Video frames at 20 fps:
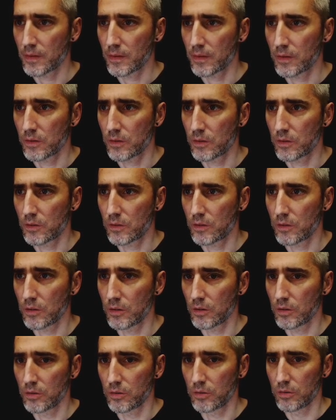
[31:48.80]

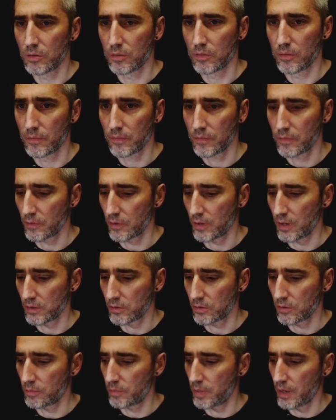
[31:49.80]
So let's
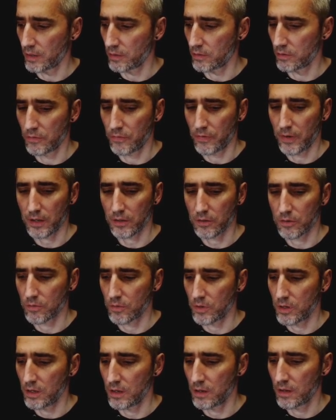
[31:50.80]
go back to the
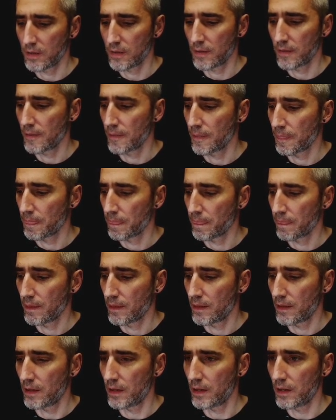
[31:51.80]
factory
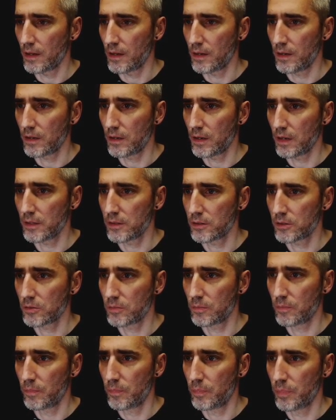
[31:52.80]
and let's
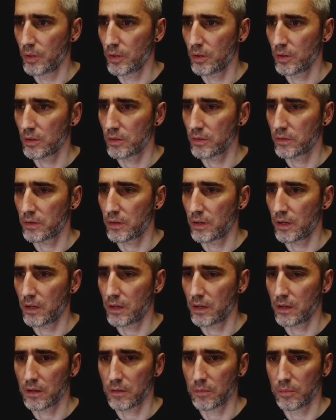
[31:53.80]
build
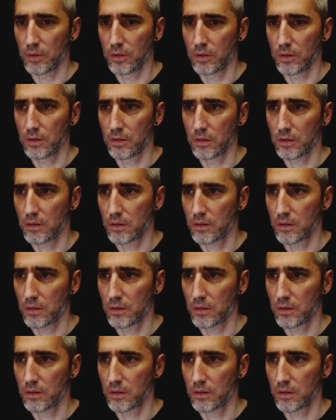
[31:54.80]
another builder